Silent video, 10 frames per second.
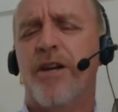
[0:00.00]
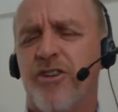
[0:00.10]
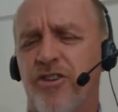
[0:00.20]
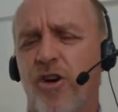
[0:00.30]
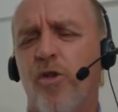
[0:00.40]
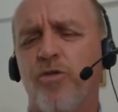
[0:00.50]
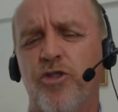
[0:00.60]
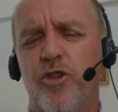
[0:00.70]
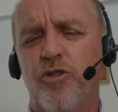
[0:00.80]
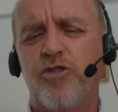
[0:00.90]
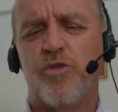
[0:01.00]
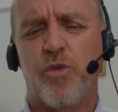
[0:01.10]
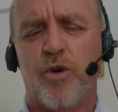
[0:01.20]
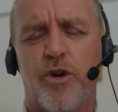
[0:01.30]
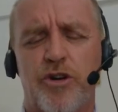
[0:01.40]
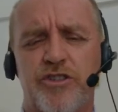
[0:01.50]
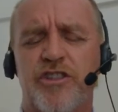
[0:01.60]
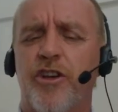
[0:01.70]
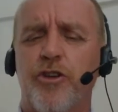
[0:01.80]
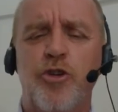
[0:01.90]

but don't use words